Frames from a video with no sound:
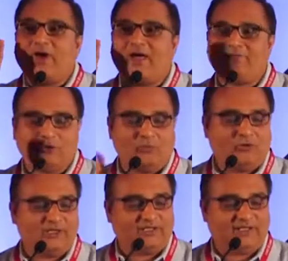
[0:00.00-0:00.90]
you have to
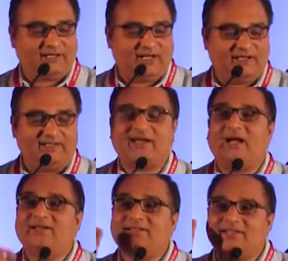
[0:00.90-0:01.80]
monitor
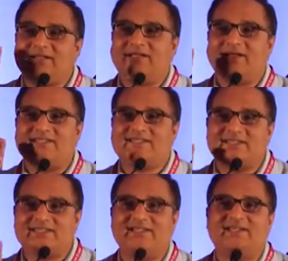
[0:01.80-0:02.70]
until
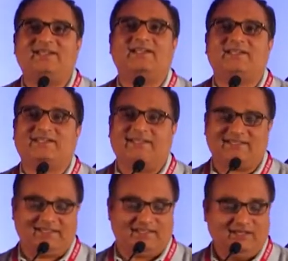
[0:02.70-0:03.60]
consistently it is
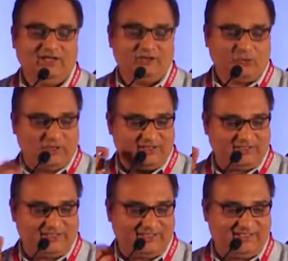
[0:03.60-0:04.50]
less than
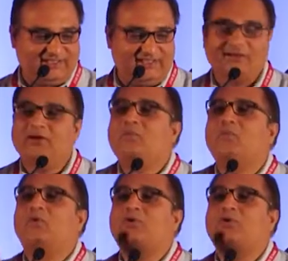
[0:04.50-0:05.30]
200 cc.